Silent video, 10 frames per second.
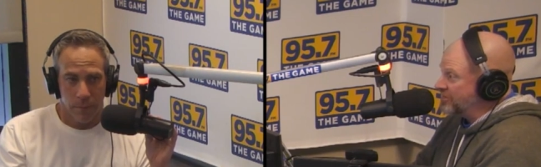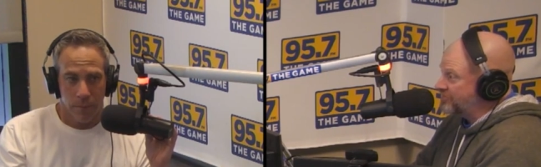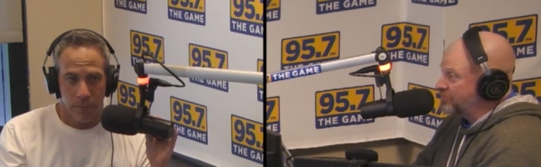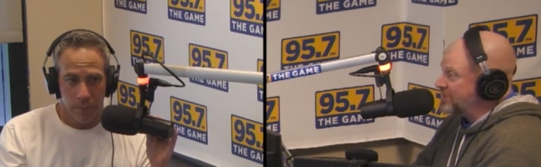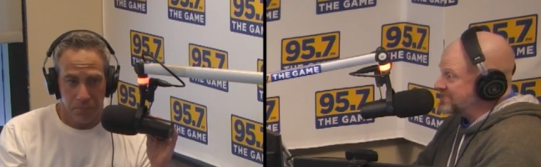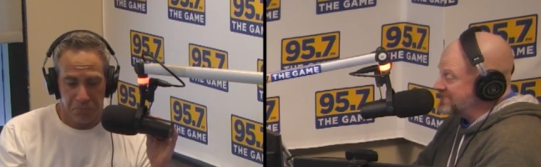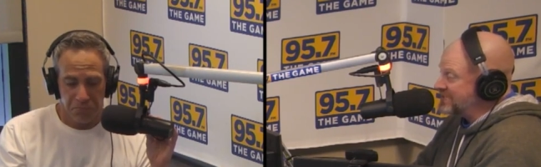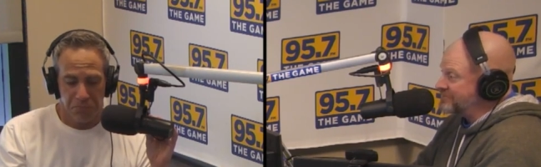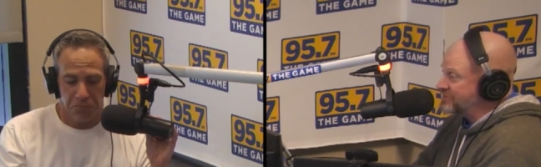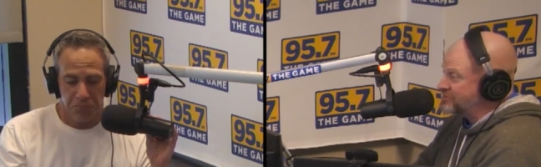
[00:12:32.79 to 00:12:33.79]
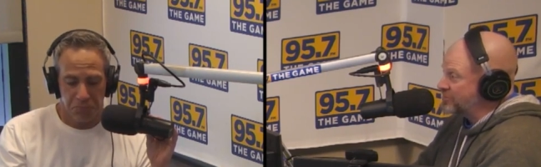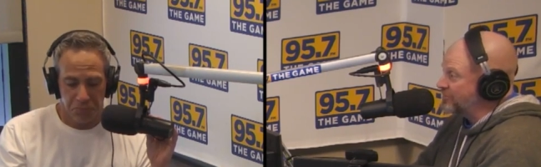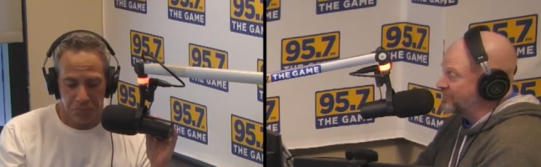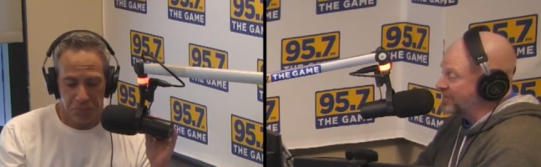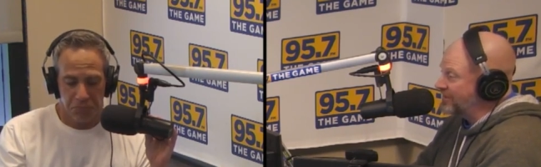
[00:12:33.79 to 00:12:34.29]
Speaker 1: It's pretty deep in
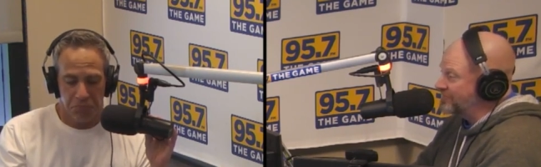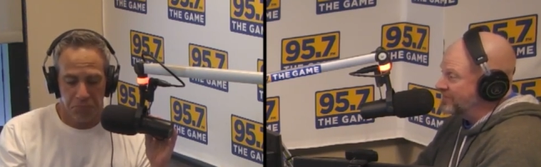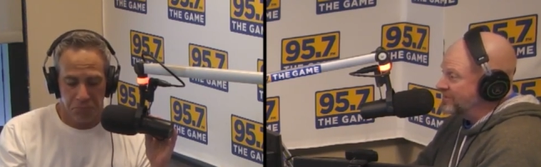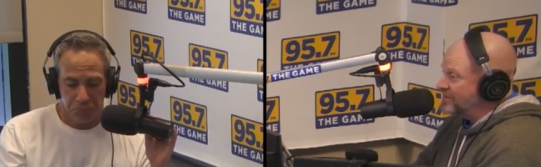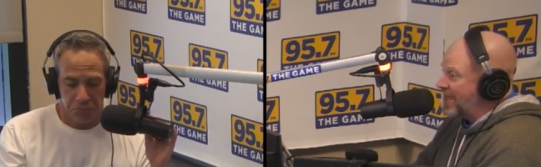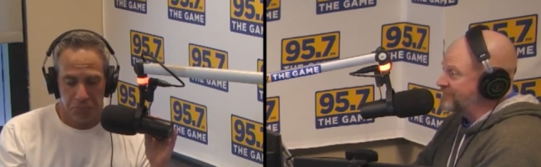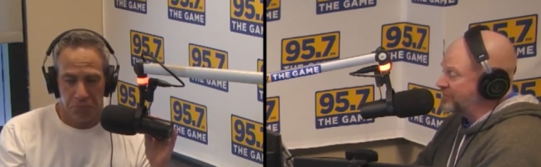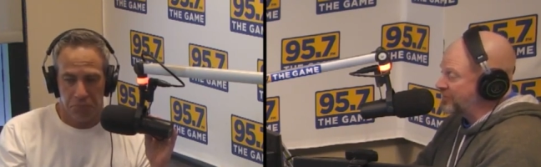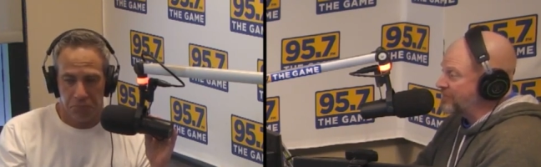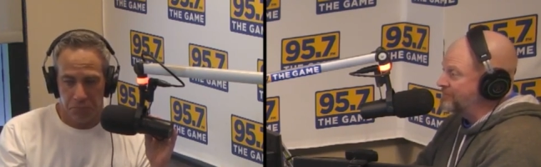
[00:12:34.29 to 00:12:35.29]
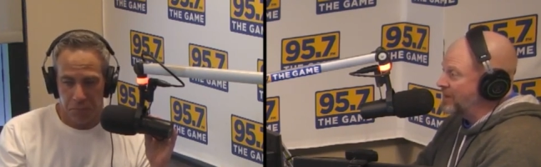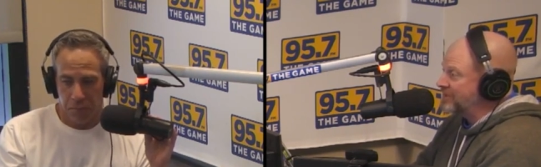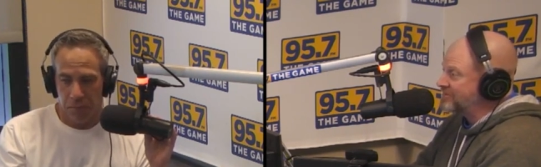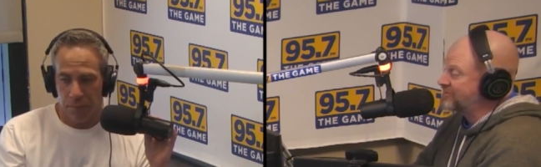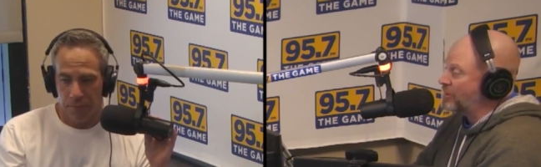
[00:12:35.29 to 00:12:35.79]
terms of everything
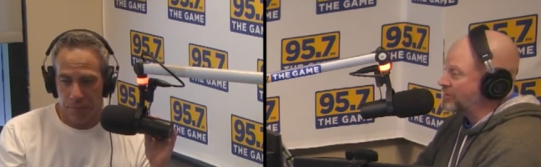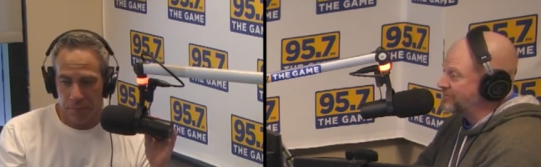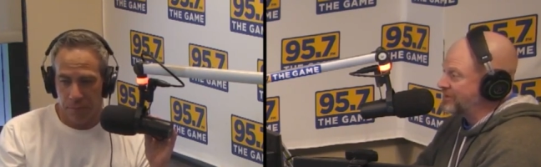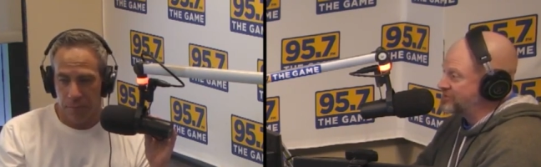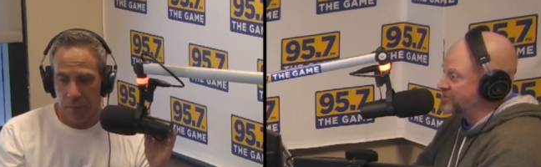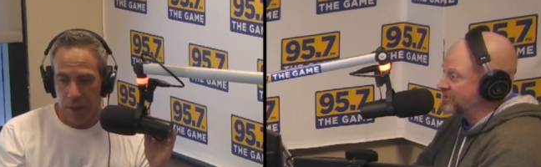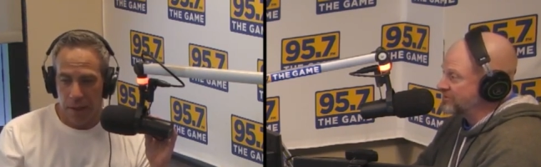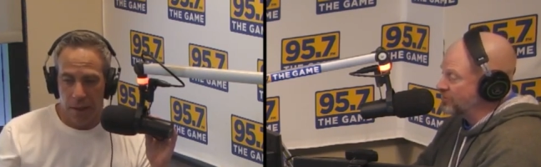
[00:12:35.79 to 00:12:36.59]
but starting pitching.